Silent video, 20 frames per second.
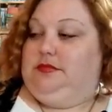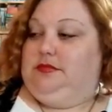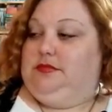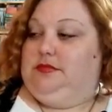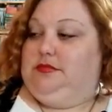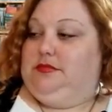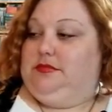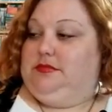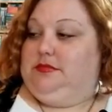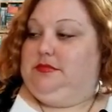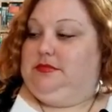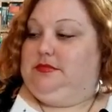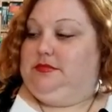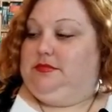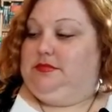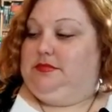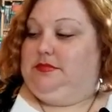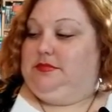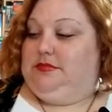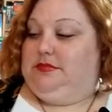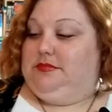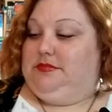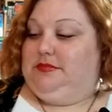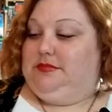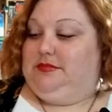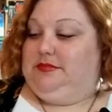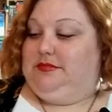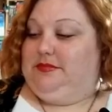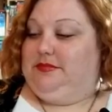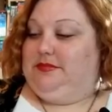
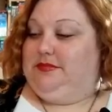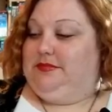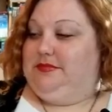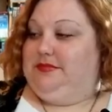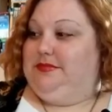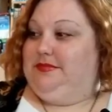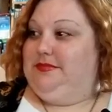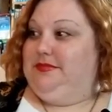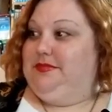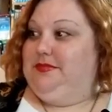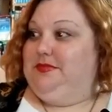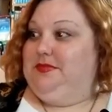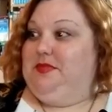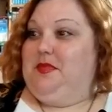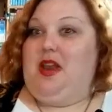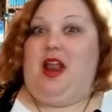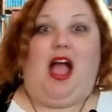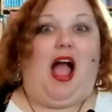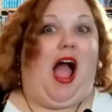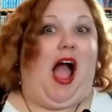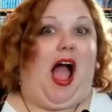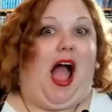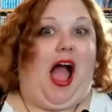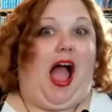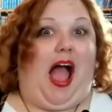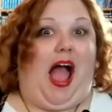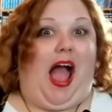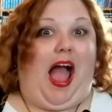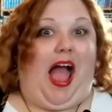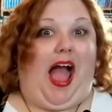
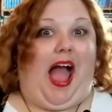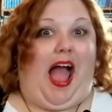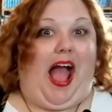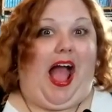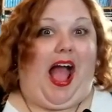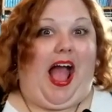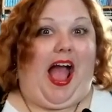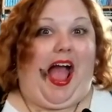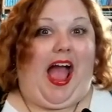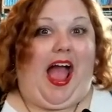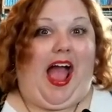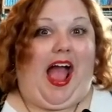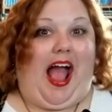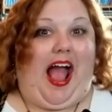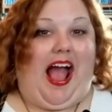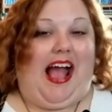This person isn't speaking.